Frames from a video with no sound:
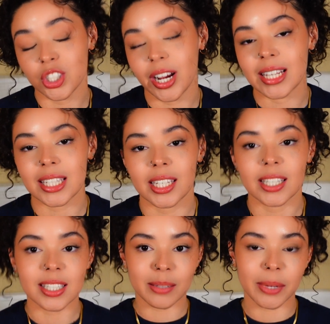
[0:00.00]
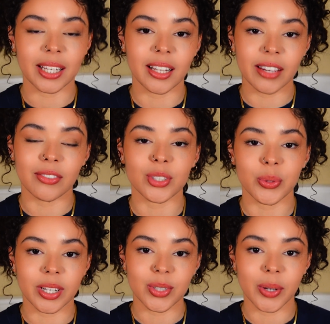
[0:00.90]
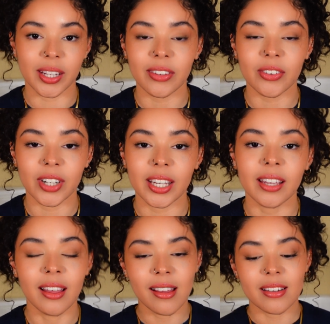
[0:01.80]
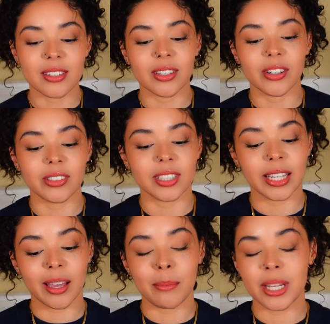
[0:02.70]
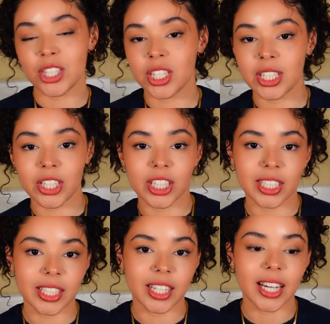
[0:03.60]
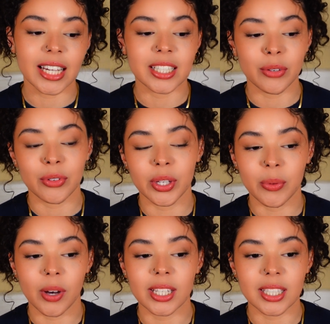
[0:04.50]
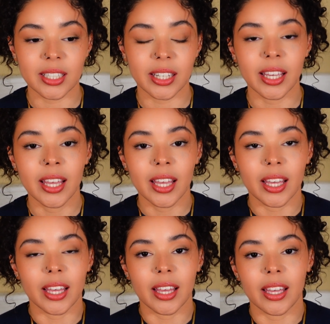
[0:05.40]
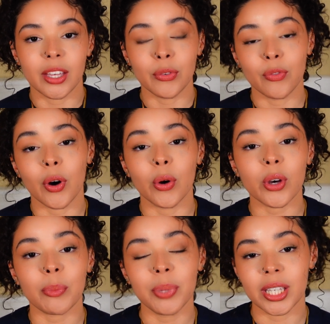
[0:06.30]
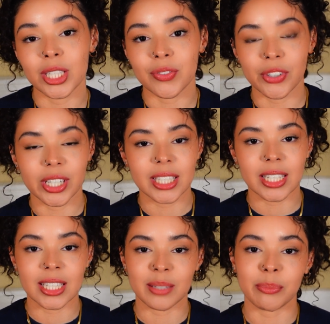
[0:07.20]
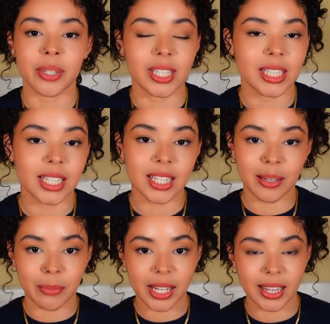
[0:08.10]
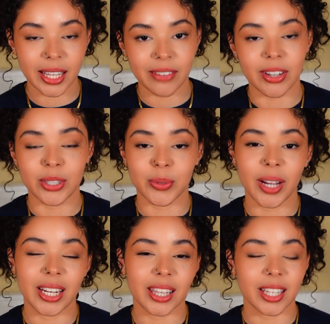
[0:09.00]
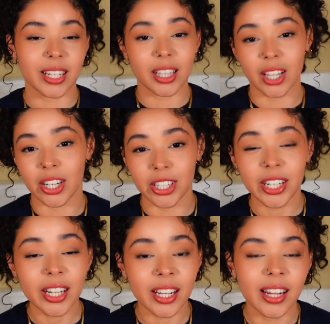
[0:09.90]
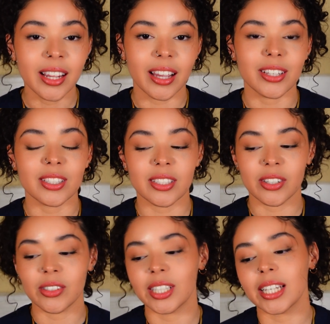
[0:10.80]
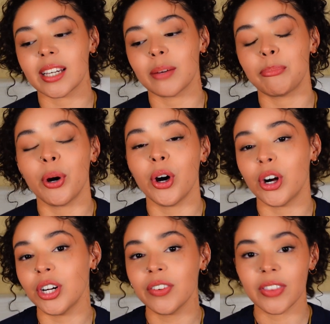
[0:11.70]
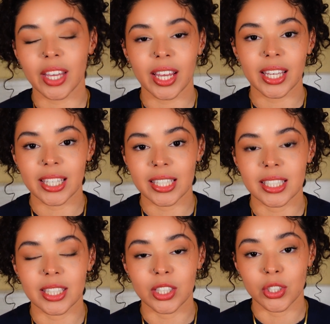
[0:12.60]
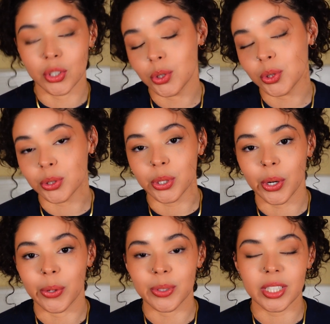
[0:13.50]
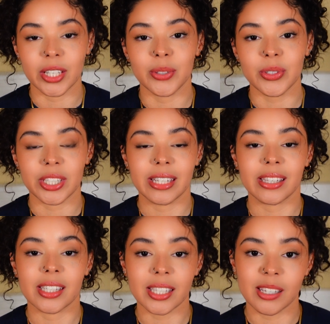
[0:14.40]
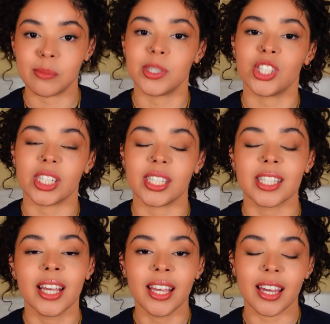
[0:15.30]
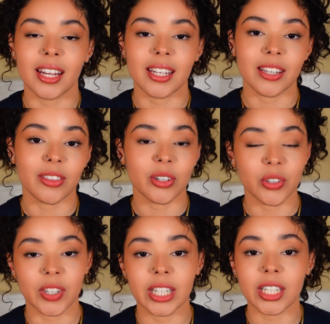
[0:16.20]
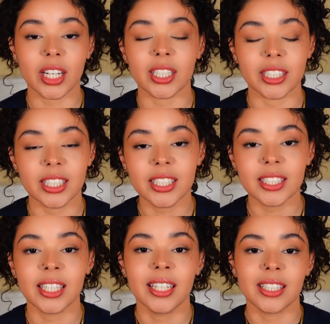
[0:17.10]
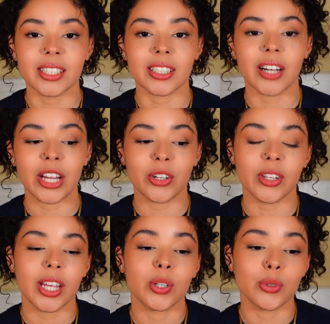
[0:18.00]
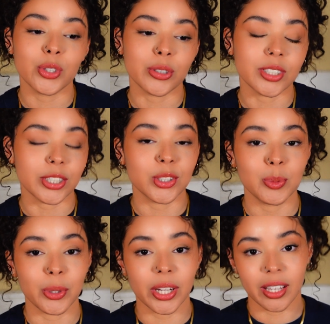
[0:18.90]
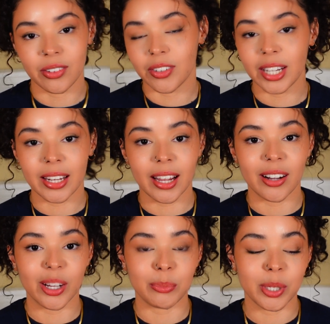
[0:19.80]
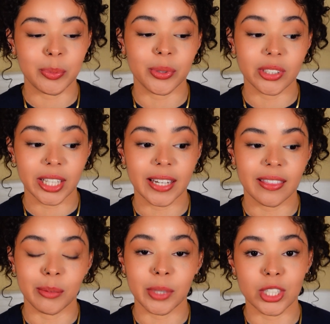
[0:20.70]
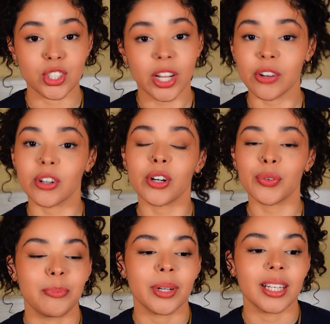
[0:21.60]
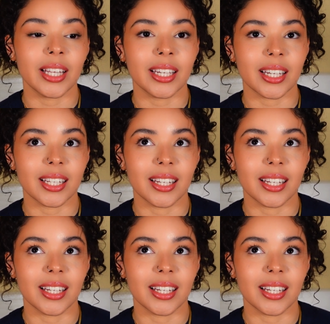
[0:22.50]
translate into my life in 2023. So, like I mentioned earlier, I definitely want to like evoke peacefulness and simplicity in my life. I don't want anything cluttered. And so, like, part of that is the neutral tones that you see in these images and like the green colors. So, I know that neutrals are super in right now and people like them in general, but like,